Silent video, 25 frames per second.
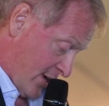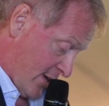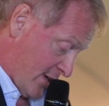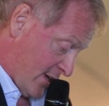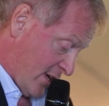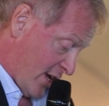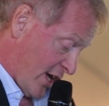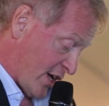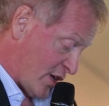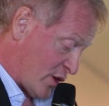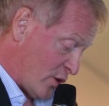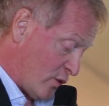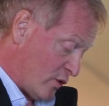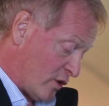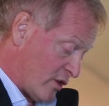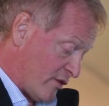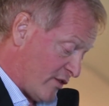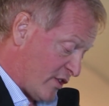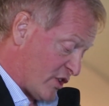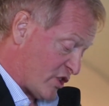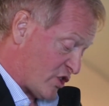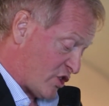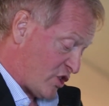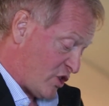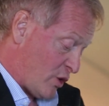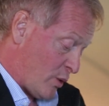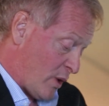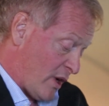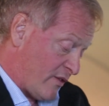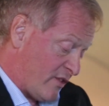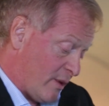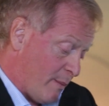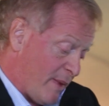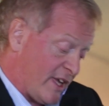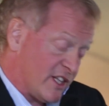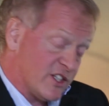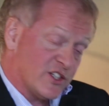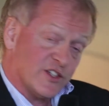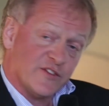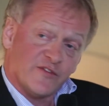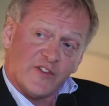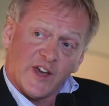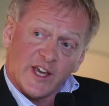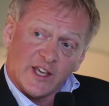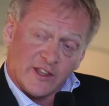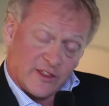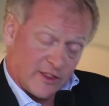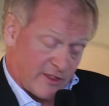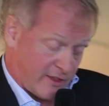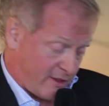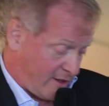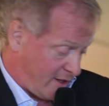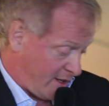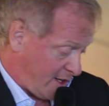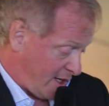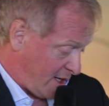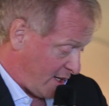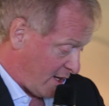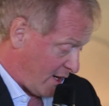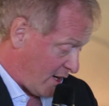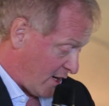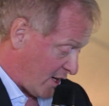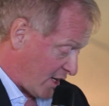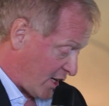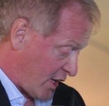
Like all of us, you have immense faith in our